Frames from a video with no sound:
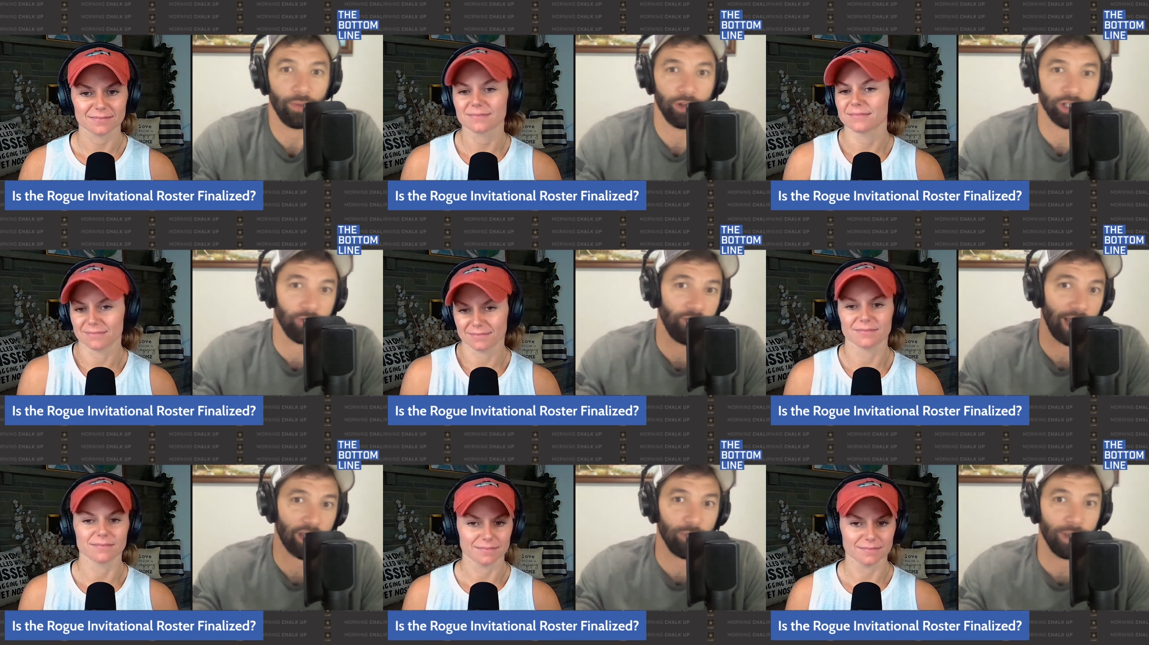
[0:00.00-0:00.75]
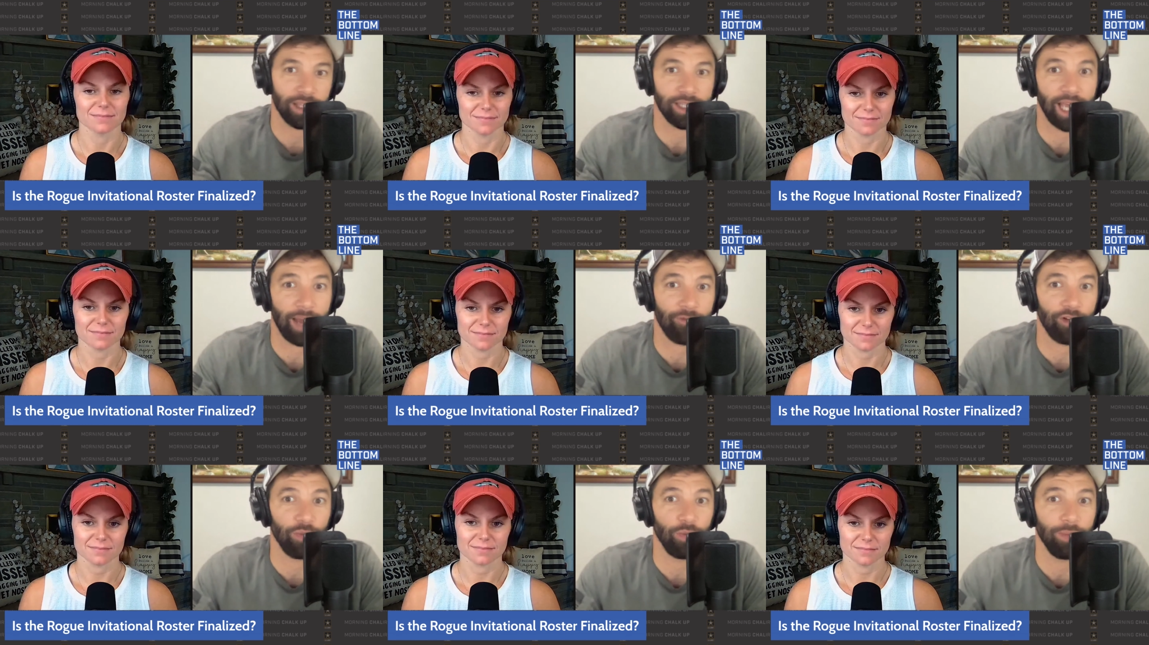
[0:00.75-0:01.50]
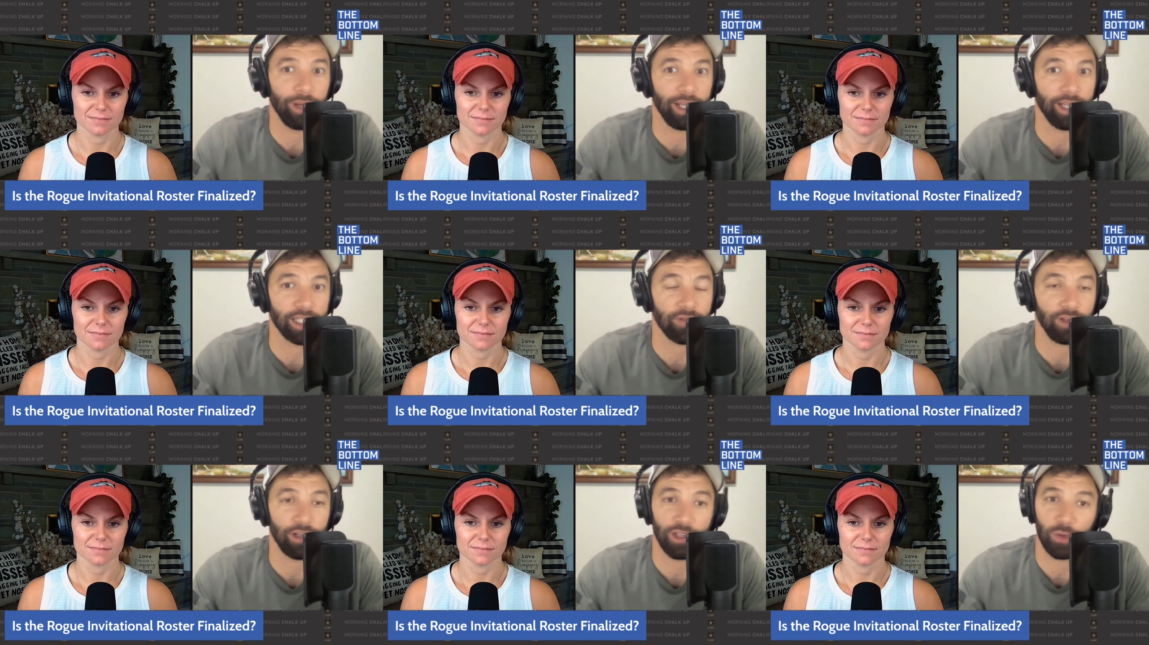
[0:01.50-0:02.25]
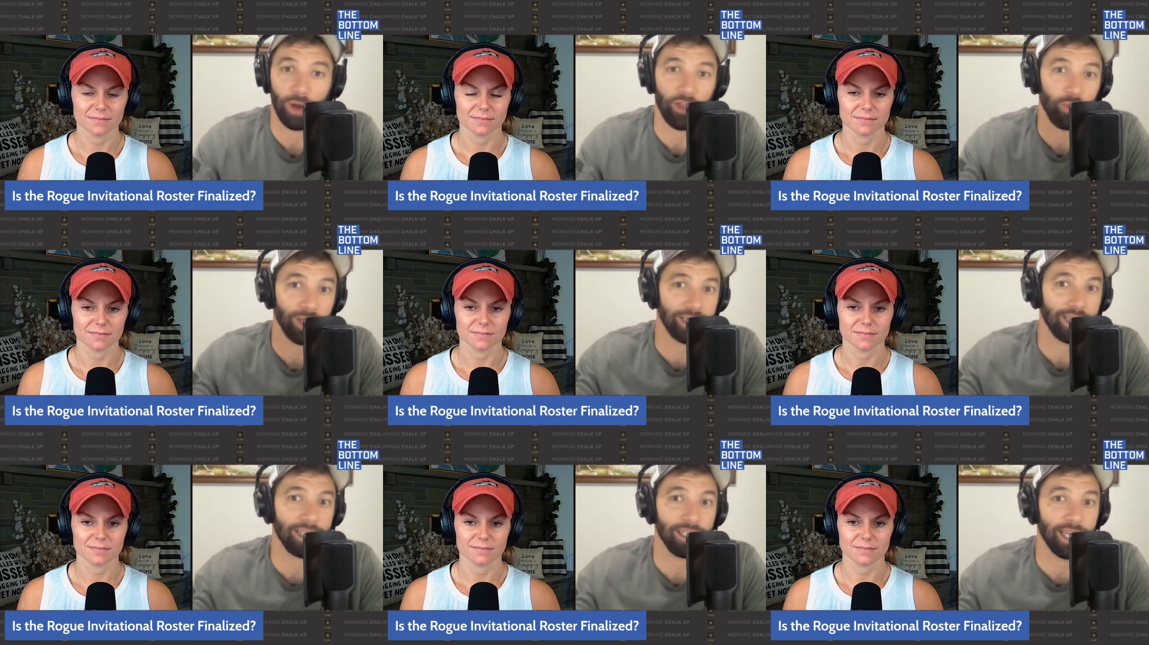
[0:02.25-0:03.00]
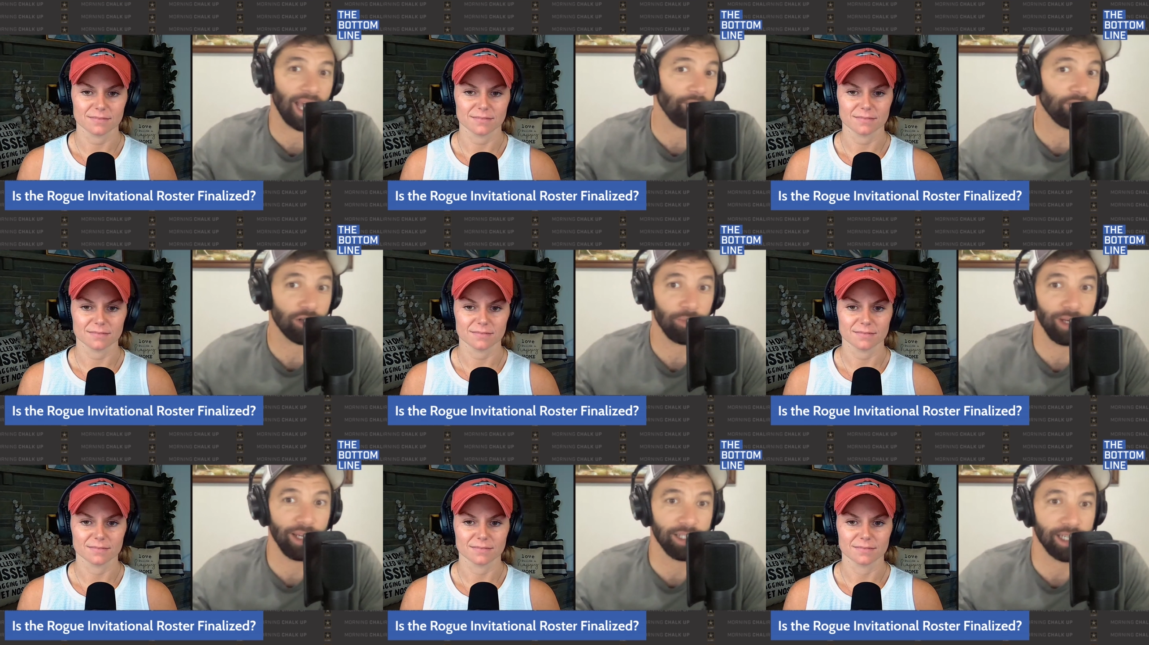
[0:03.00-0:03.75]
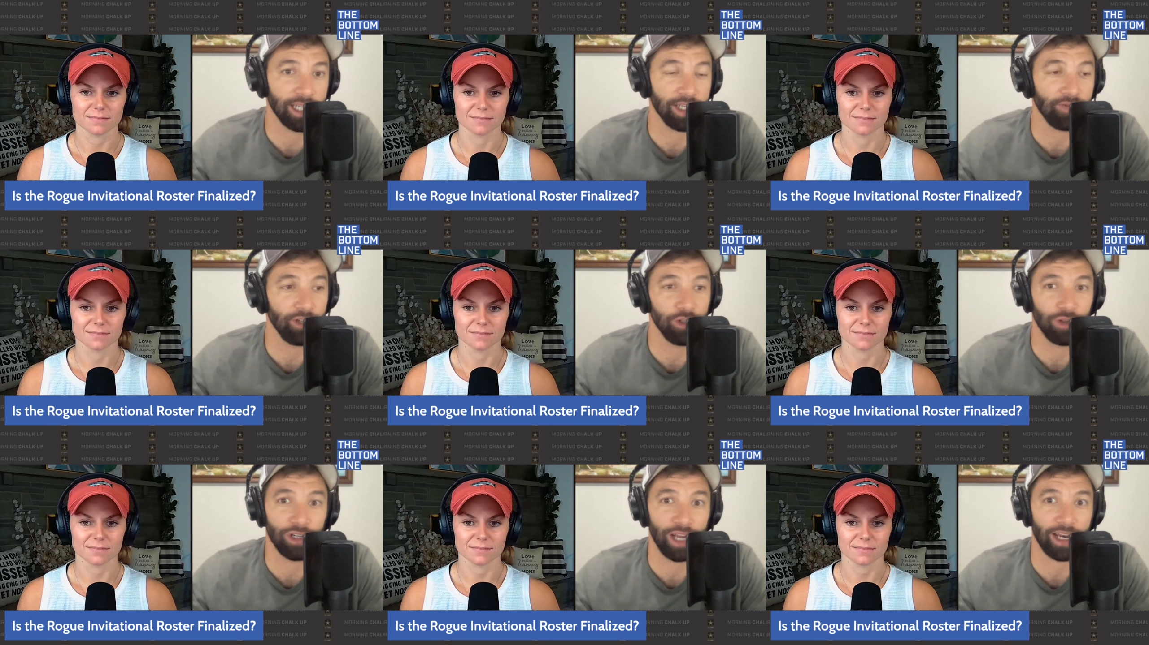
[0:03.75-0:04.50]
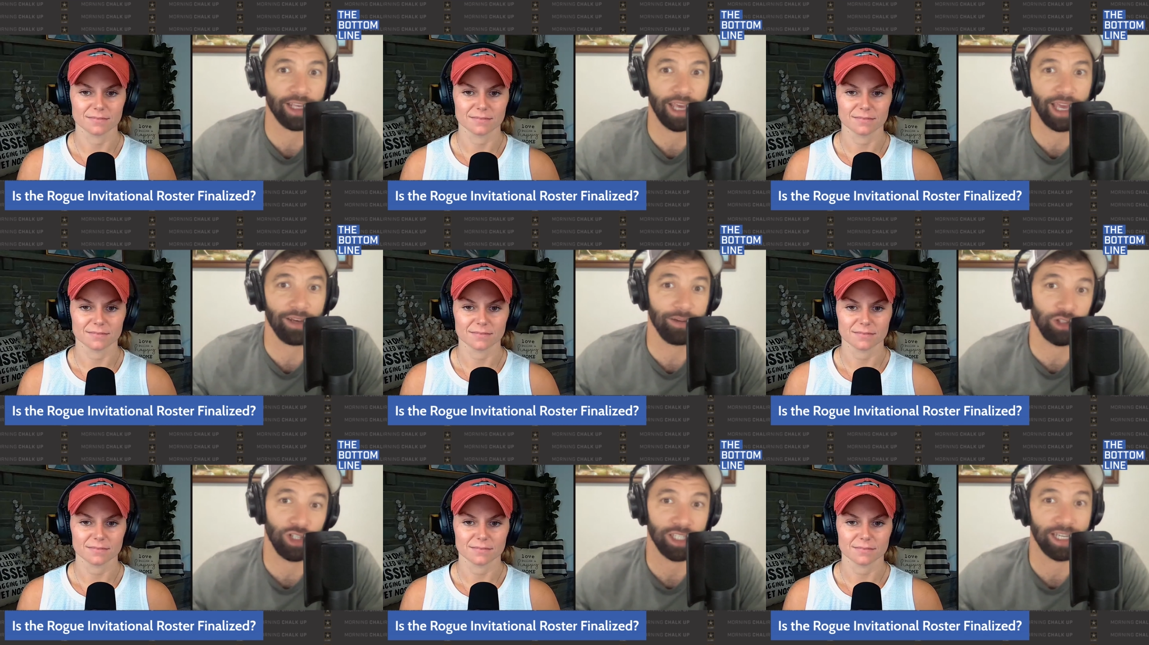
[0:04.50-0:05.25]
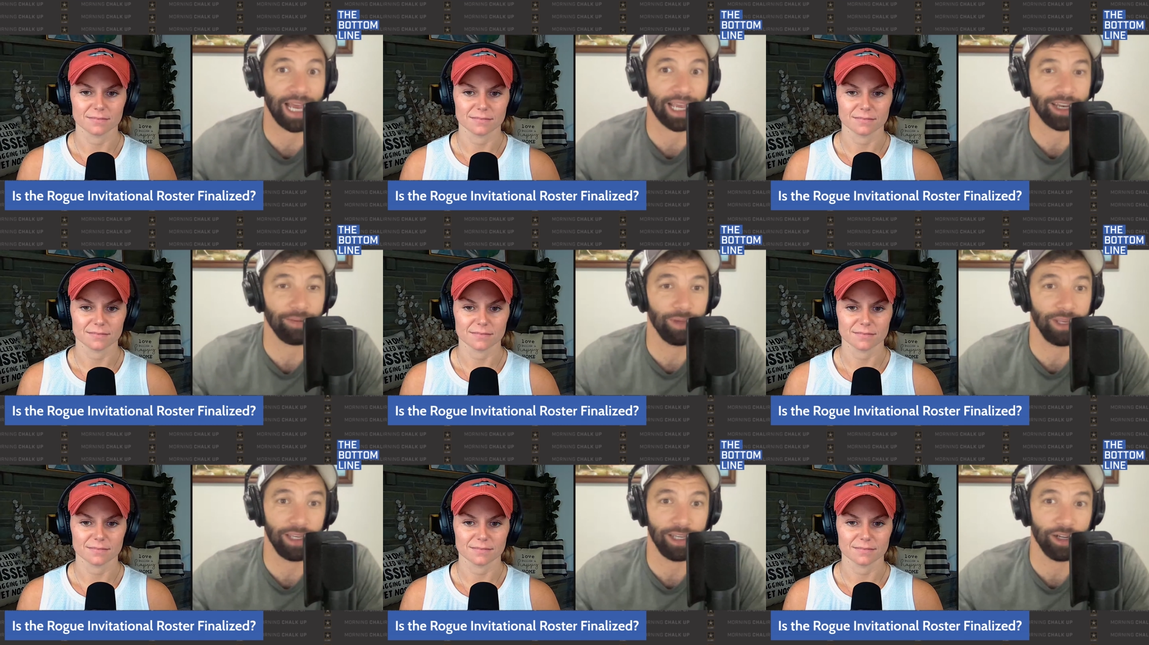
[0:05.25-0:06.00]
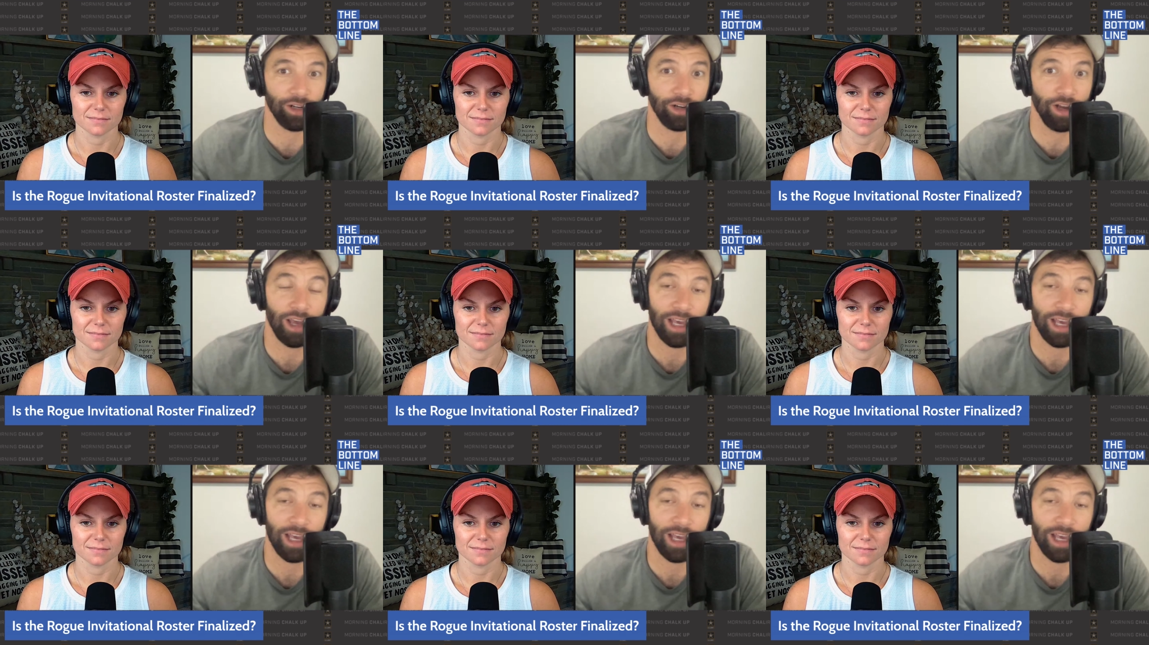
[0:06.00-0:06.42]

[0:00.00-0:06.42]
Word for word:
Speaker 1: There's a vacuum at the top for the women in this field, and whether we see Tia ever compete as an individual or not again, she's not going to be here.